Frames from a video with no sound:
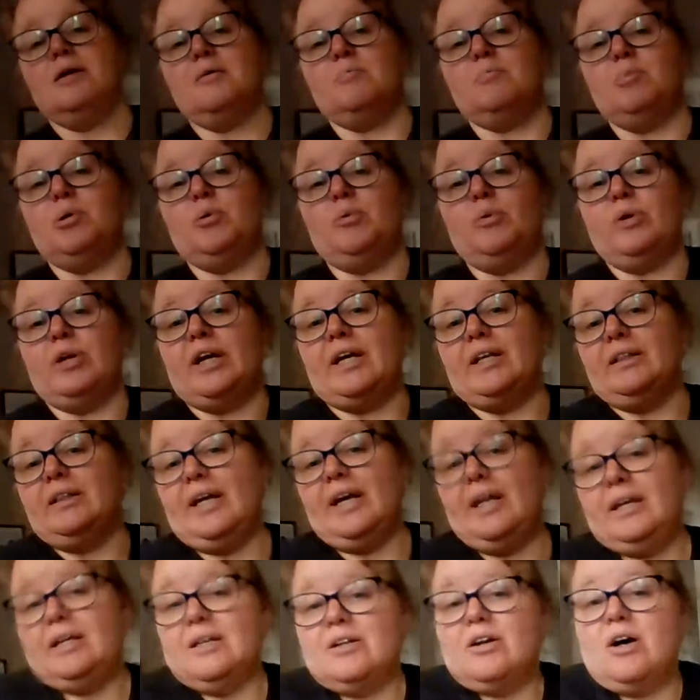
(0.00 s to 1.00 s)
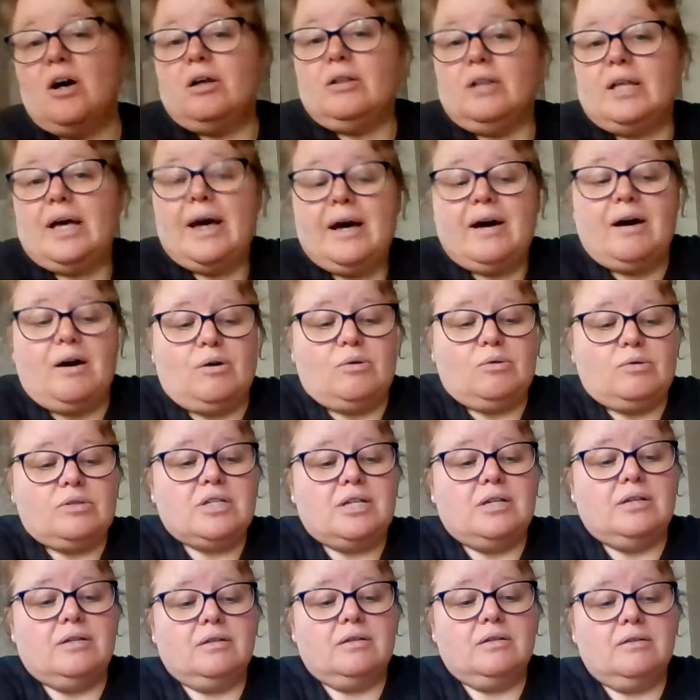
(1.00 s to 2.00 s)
But when I laid it all out,